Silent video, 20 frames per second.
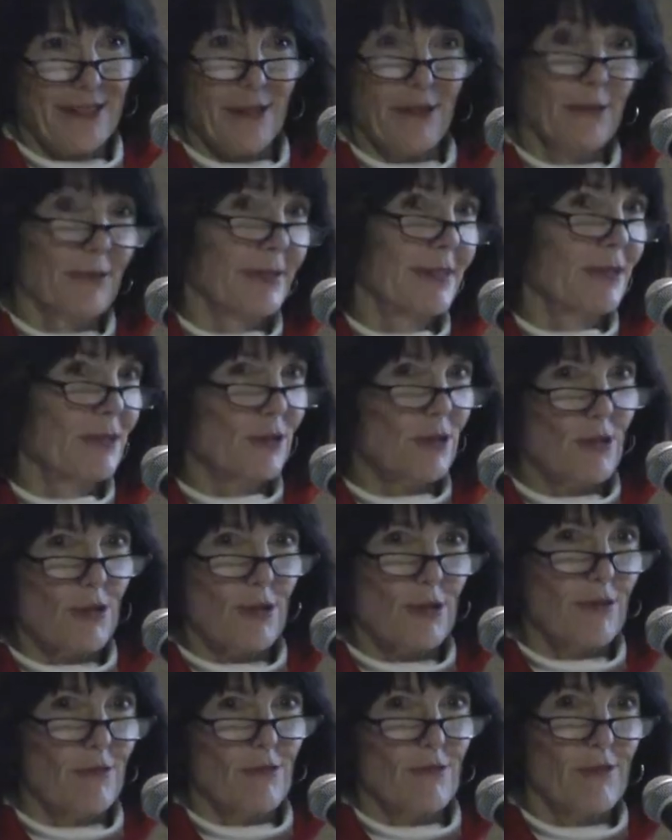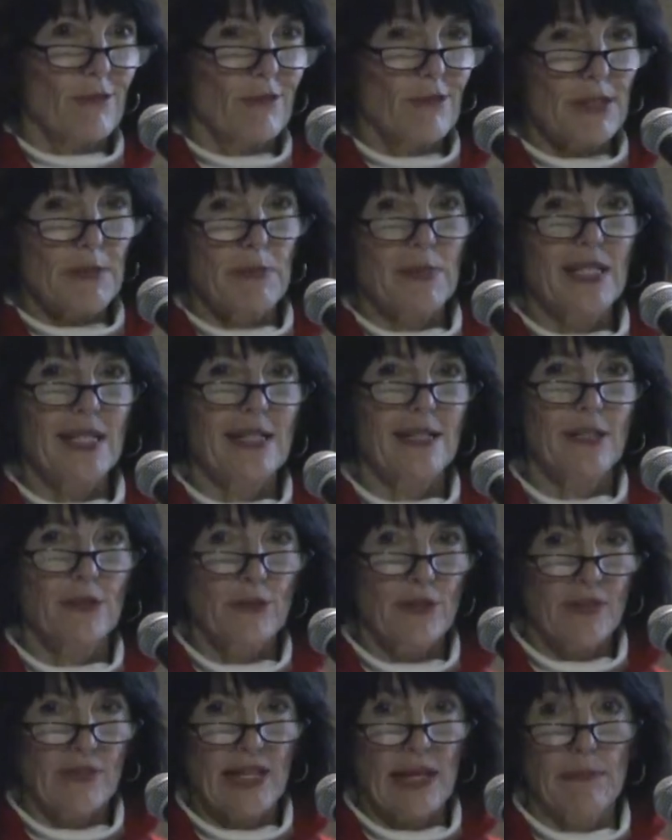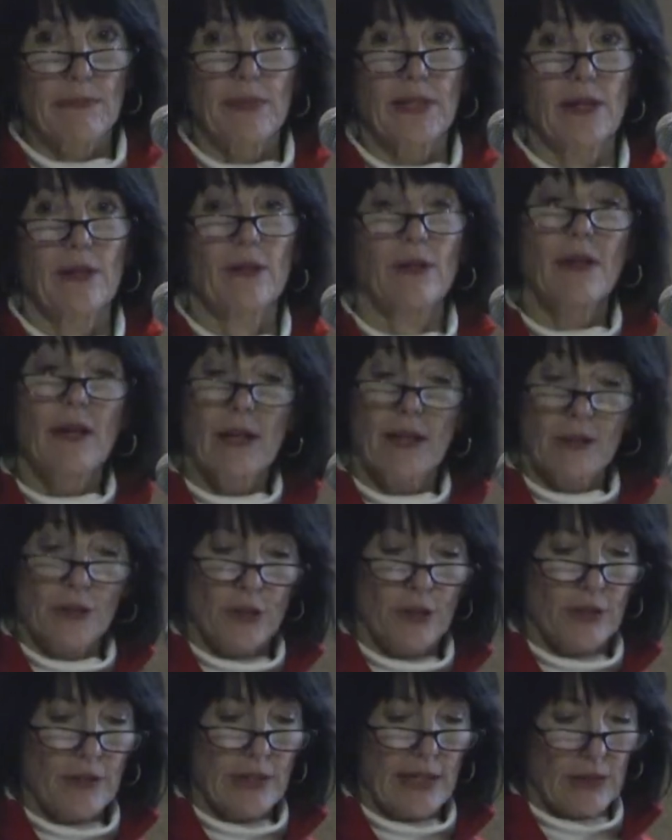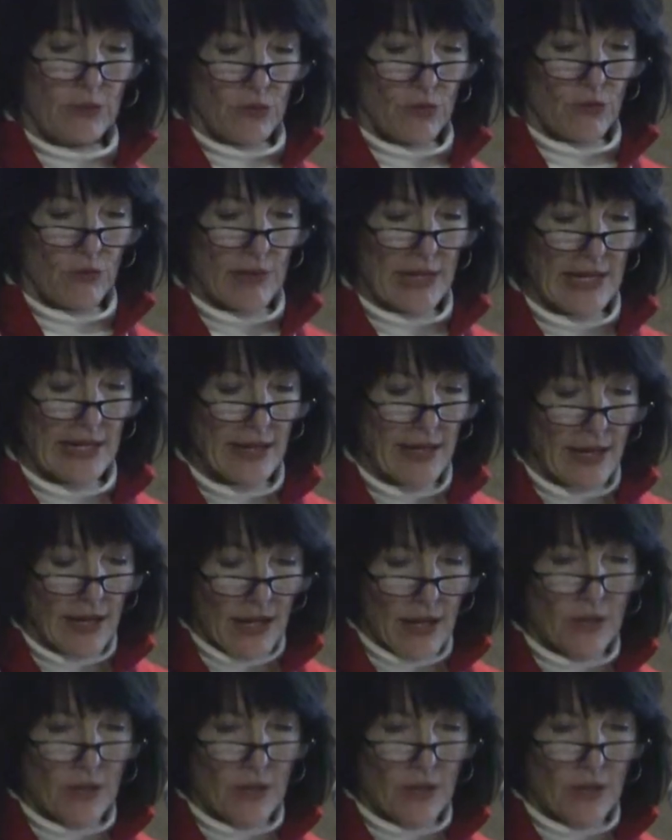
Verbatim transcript: so let's just repeat use of that barrel turned out great.